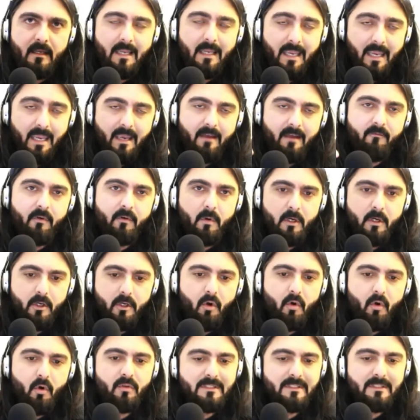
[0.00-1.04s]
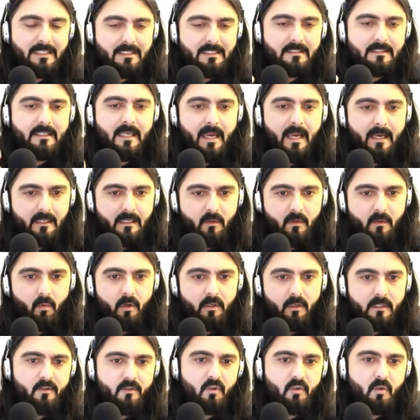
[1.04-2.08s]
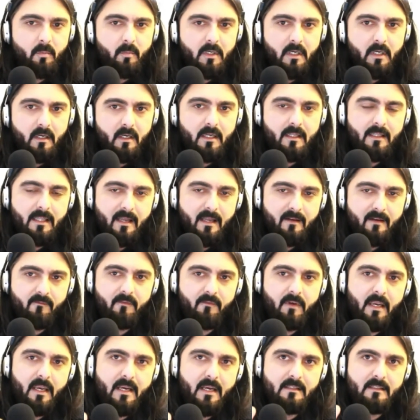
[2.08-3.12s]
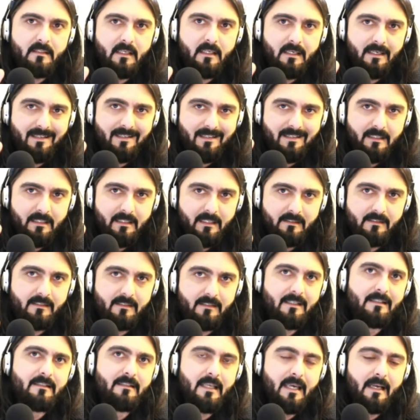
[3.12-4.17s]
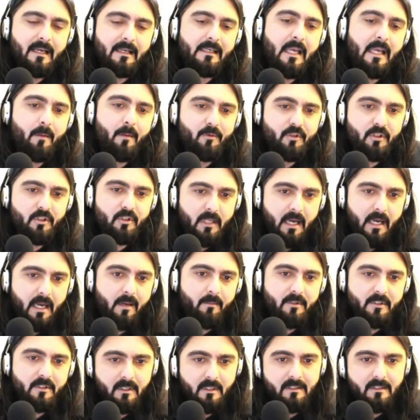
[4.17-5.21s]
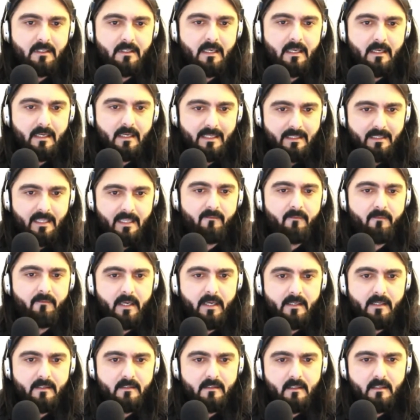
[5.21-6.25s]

everyone knows exactly what needs to be done in that phase, and this is exactly how much time it's going to take in that phase.